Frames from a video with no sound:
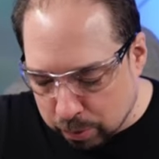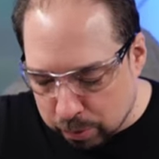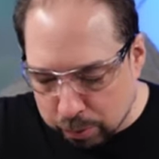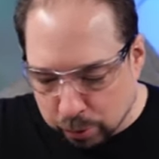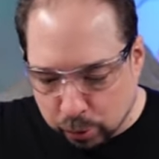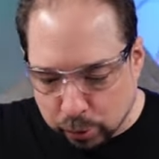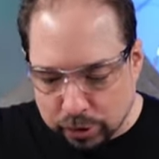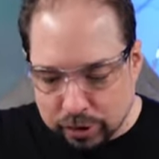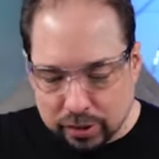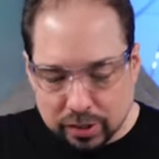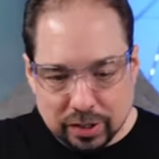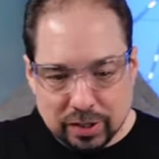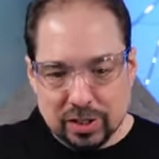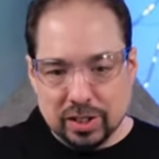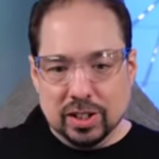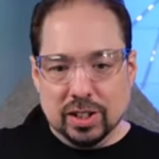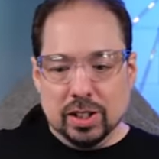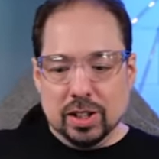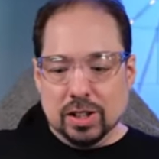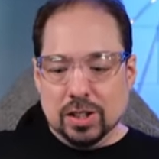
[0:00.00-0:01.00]
report.
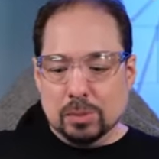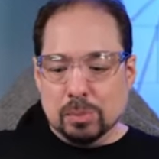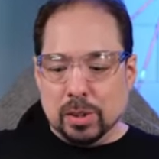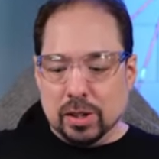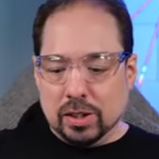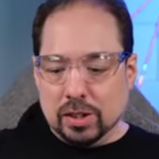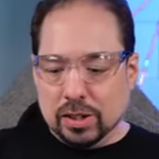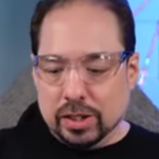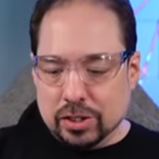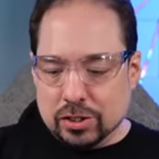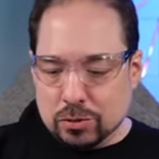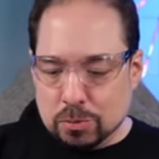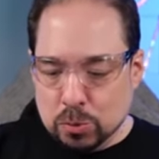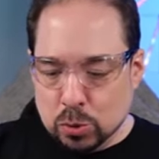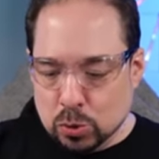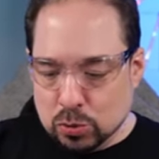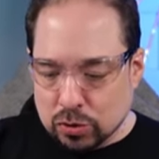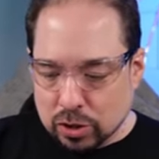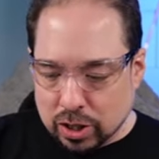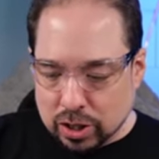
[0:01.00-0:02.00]
But let's
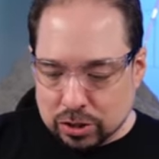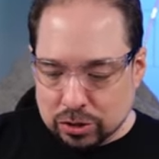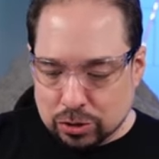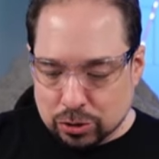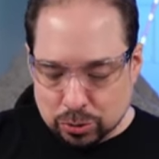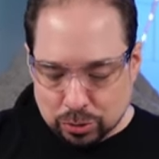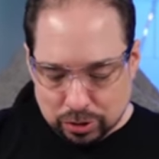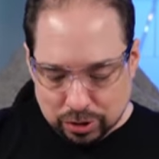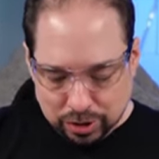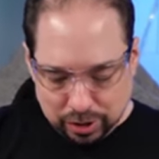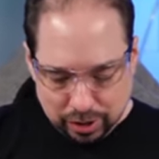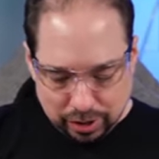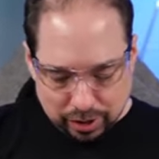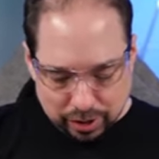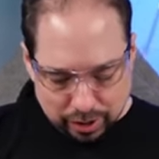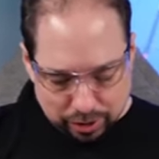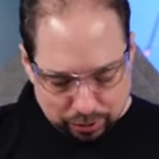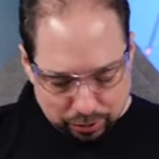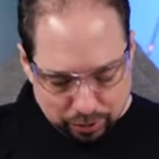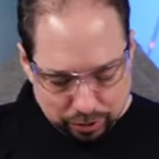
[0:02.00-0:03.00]
move on to
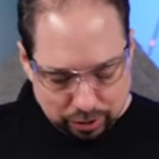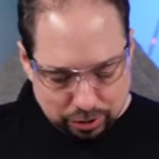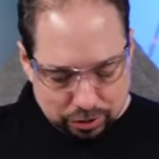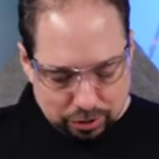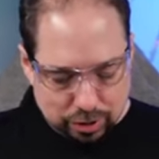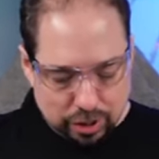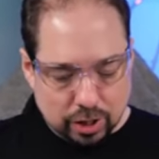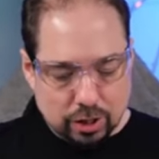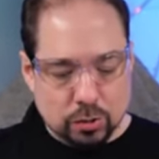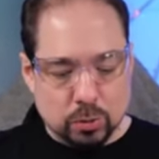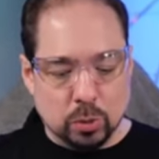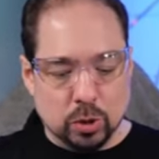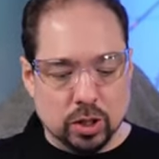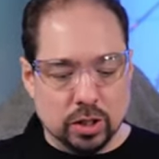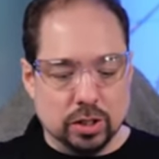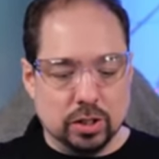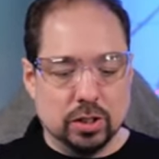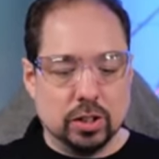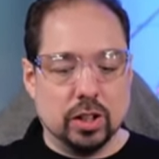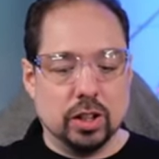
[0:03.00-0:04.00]
the second
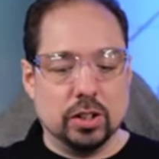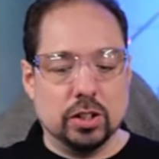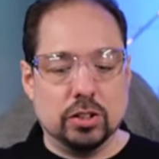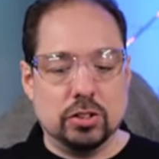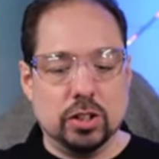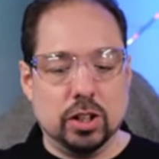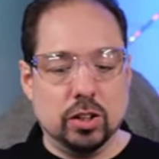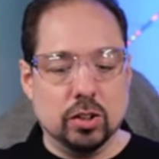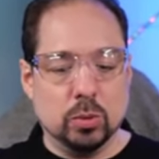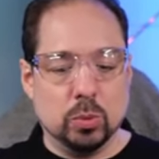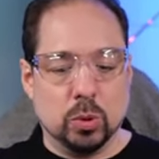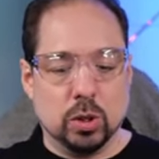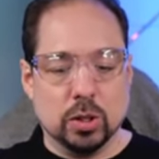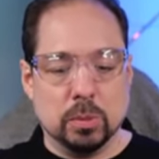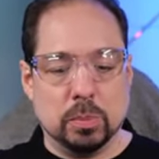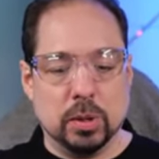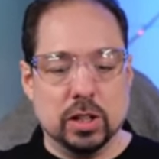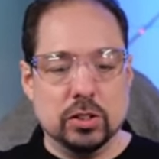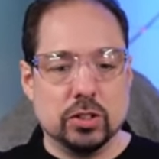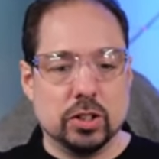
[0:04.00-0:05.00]
one. The second one
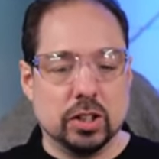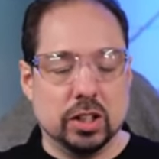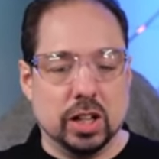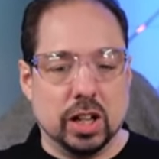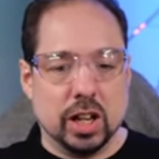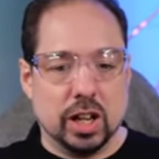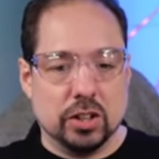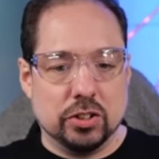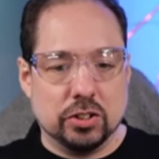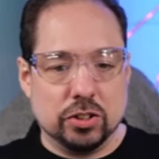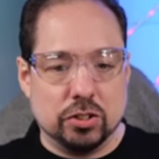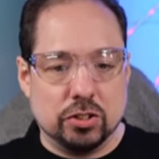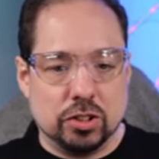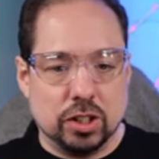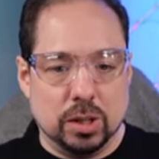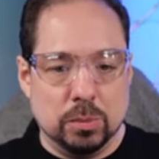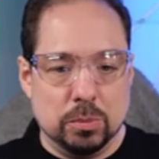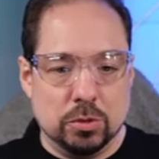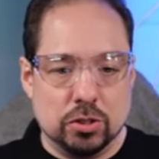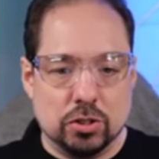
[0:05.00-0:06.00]
basically has the
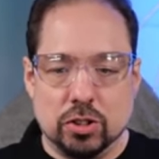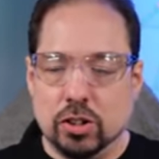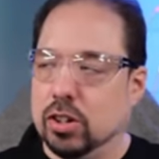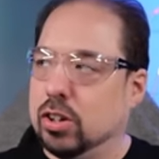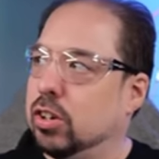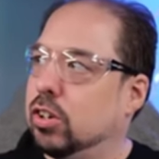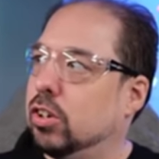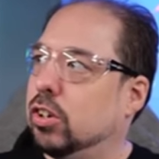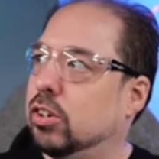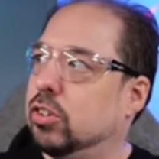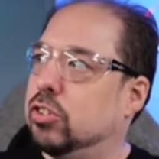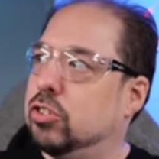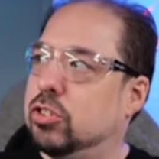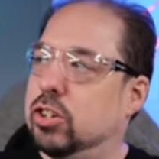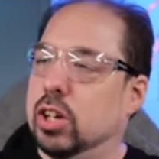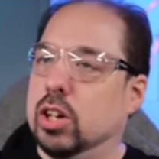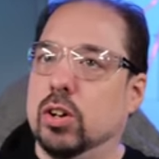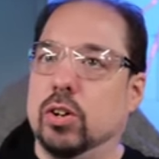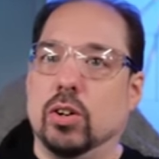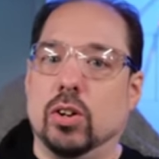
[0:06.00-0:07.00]
same
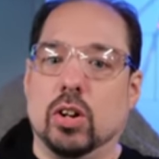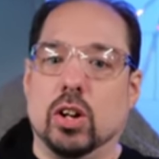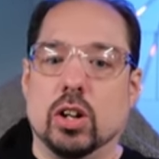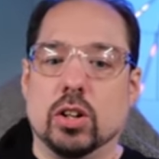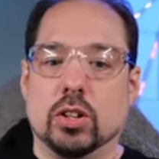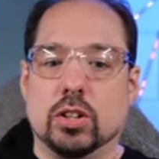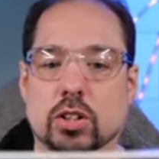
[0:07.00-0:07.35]
sticker on